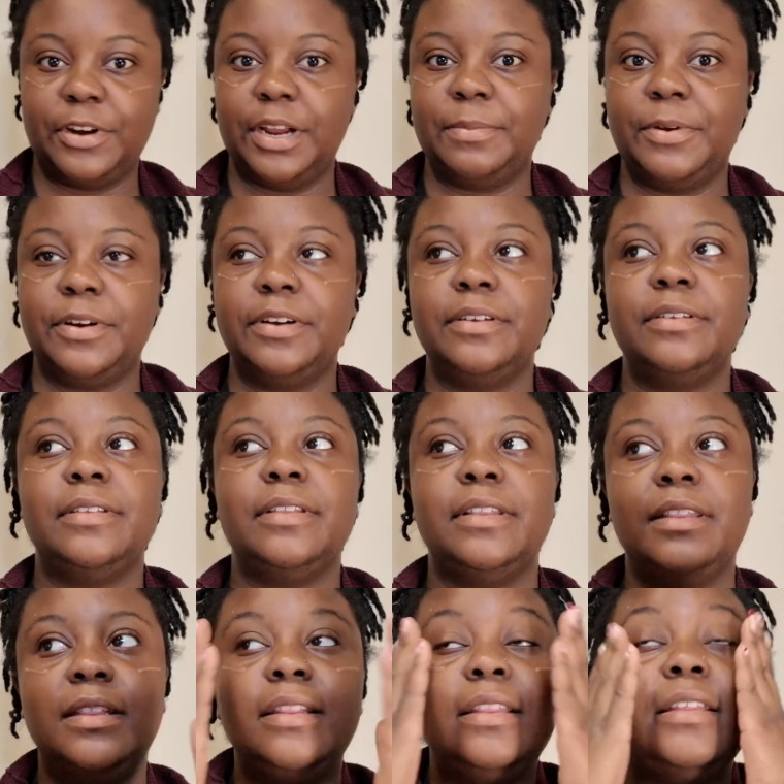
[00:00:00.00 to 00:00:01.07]
Primer.
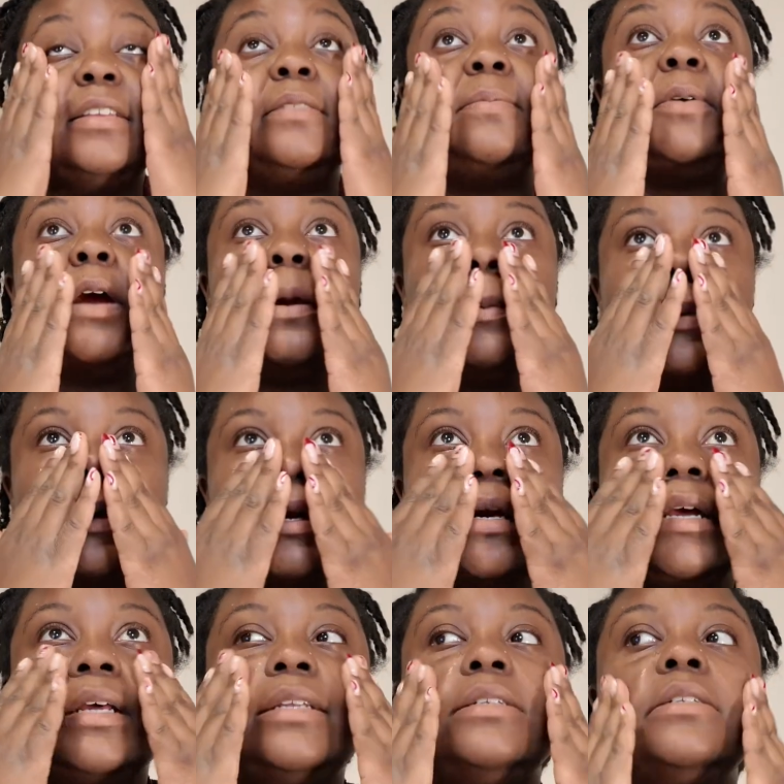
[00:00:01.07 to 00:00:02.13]
This primer
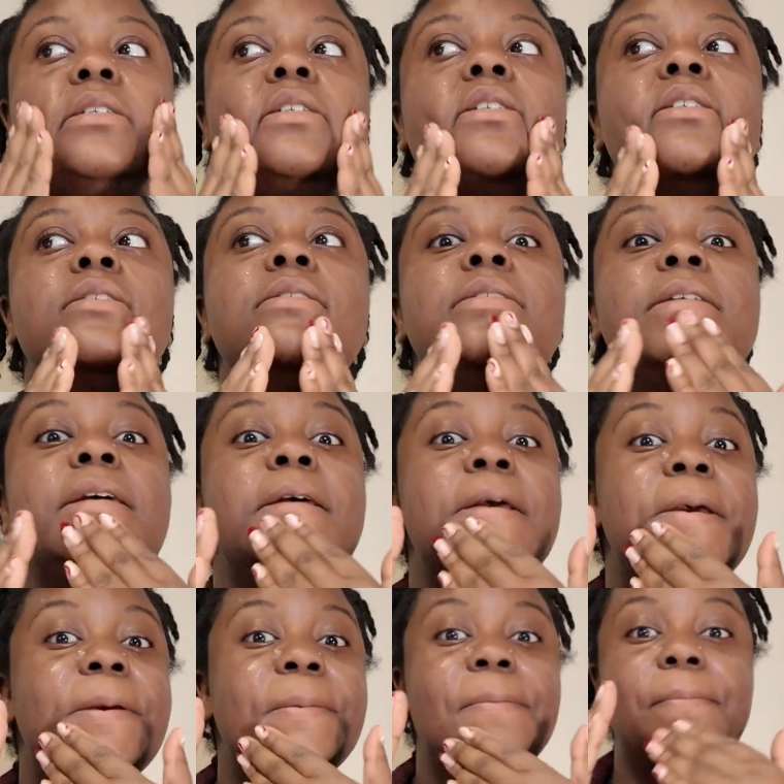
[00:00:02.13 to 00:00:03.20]
has
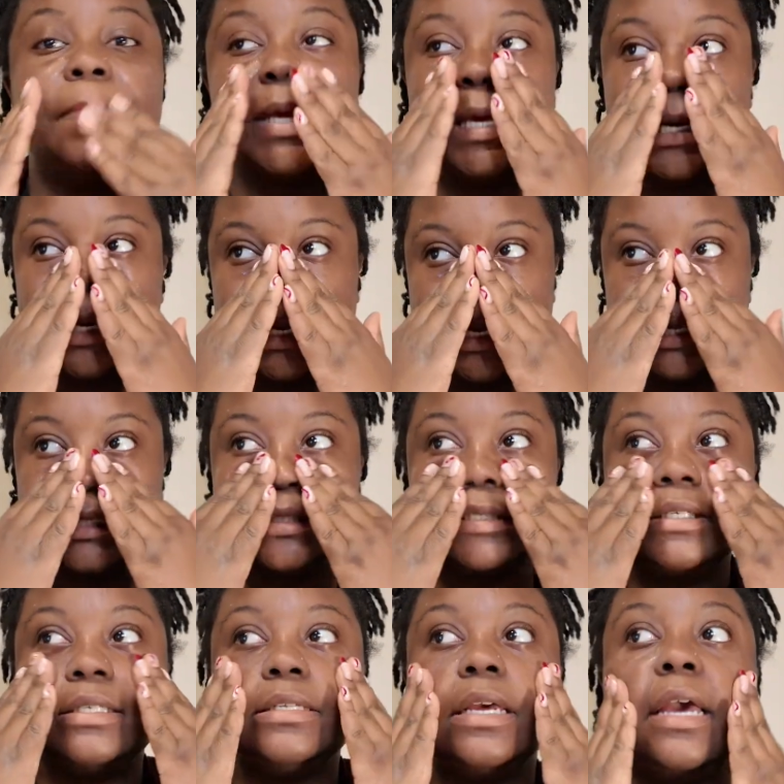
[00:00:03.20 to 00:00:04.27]
been it.